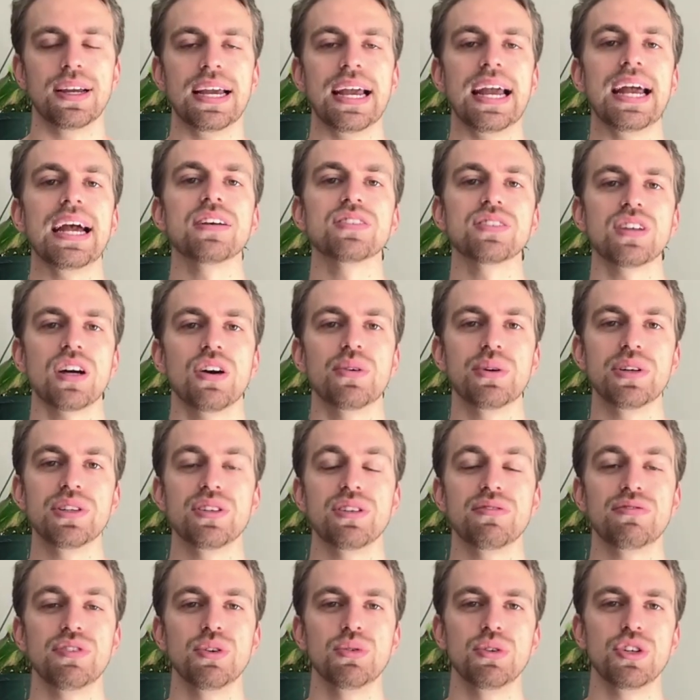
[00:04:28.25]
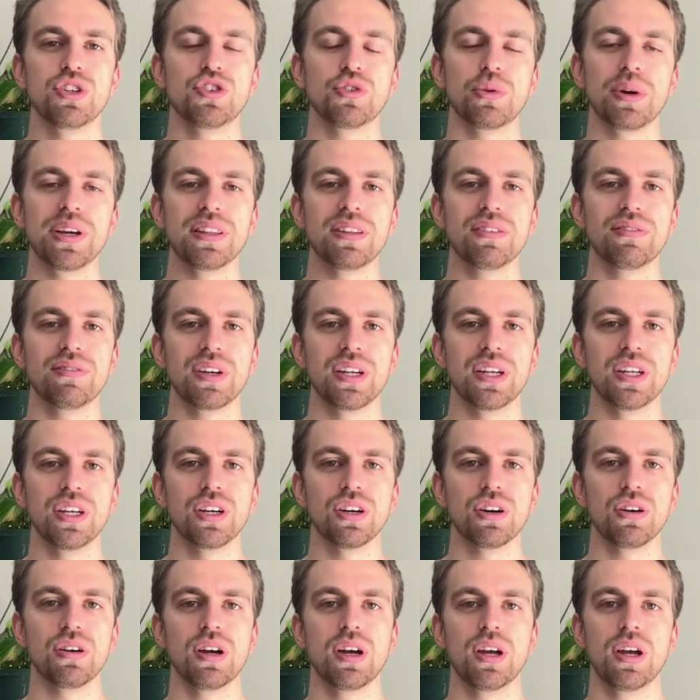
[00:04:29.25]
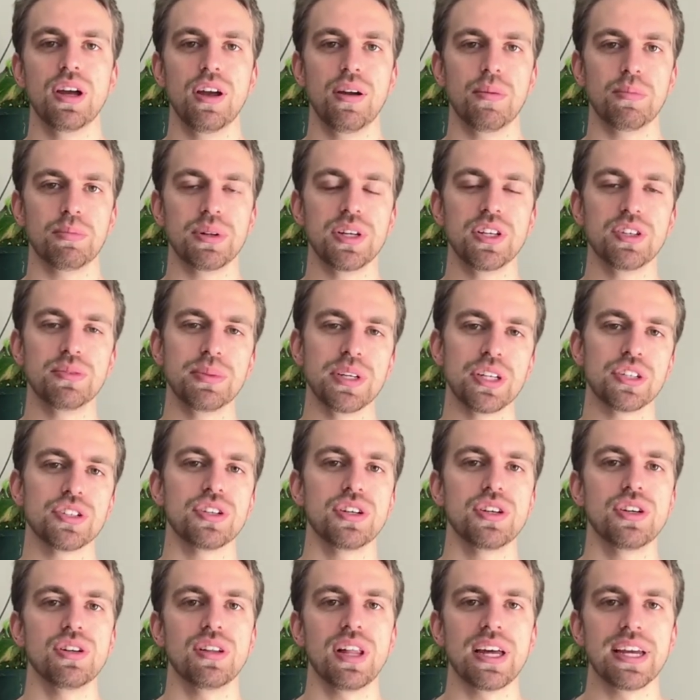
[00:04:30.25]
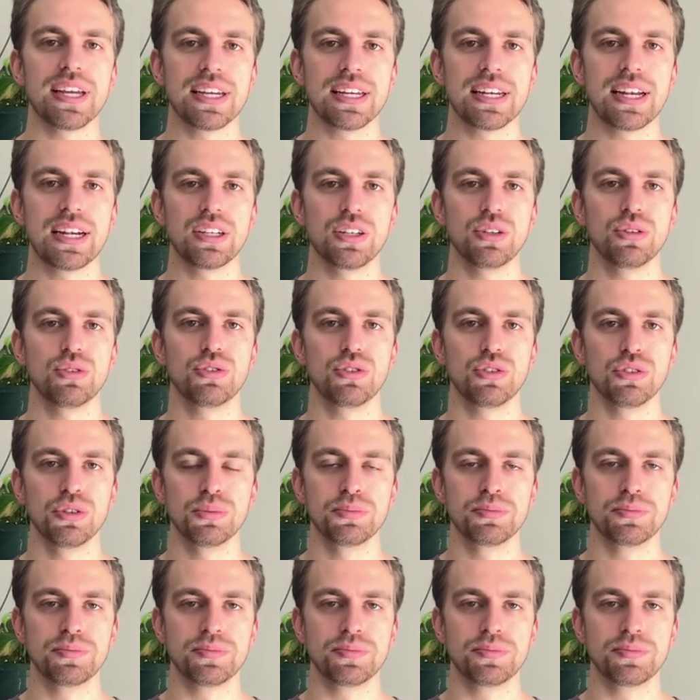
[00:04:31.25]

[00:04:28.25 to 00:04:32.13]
As always, if you enjoyed the video, please make sure you like it on YouTube,